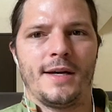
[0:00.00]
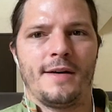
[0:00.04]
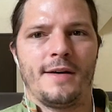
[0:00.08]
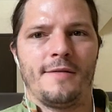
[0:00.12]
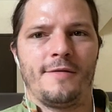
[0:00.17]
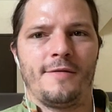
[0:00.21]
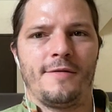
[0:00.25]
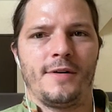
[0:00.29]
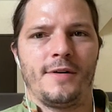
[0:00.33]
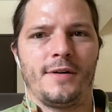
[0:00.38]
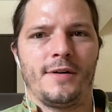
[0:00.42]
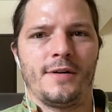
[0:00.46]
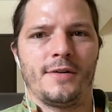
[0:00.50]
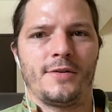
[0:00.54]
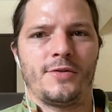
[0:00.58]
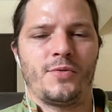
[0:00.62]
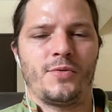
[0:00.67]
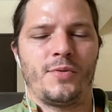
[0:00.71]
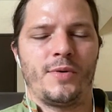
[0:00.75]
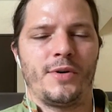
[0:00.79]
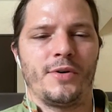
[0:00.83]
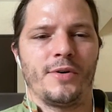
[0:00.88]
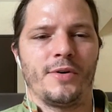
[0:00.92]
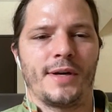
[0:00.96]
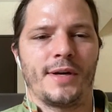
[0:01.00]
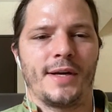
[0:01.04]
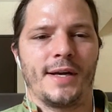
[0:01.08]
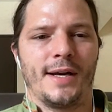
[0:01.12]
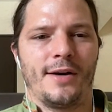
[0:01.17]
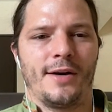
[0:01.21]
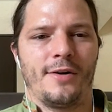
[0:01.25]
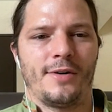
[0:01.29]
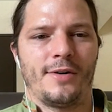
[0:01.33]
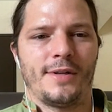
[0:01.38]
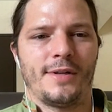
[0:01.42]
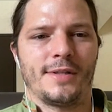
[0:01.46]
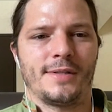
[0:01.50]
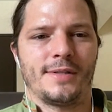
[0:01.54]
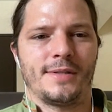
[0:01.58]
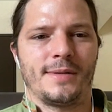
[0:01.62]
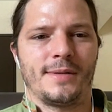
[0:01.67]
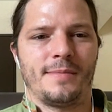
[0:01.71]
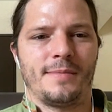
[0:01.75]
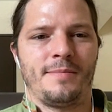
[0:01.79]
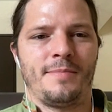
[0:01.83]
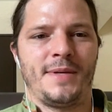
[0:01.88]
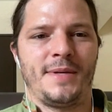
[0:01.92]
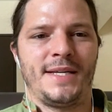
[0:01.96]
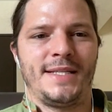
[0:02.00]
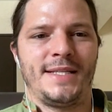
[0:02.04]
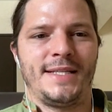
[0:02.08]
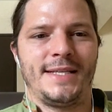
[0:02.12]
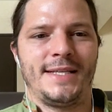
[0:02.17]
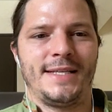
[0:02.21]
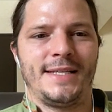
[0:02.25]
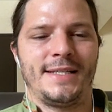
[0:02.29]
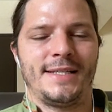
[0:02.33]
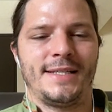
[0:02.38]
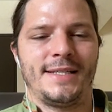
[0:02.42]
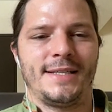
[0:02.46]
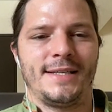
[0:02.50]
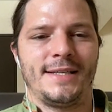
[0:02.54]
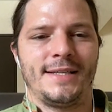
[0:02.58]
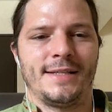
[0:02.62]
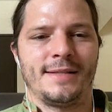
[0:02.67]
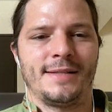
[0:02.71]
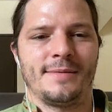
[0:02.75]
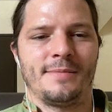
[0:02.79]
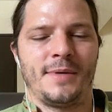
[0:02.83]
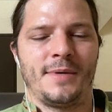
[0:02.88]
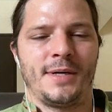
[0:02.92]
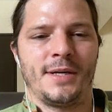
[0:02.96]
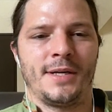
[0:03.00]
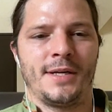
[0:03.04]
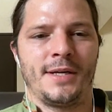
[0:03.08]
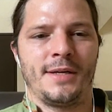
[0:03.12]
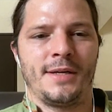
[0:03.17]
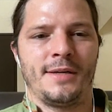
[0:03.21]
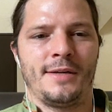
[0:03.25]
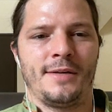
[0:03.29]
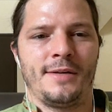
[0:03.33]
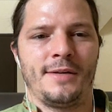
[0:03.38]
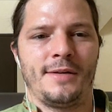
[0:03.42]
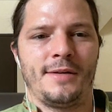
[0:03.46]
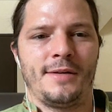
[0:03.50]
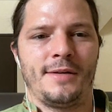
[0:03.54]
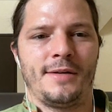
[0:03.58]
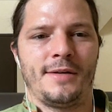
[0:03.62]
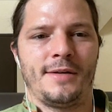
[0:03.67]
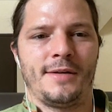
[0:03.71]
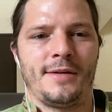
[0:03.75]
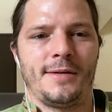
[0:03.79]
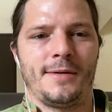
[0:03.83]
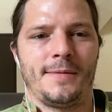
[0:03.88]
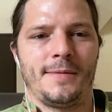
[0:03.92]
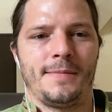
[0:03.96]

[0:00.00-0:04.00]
Yeah, I have a Twitter account is uh, BTC is money.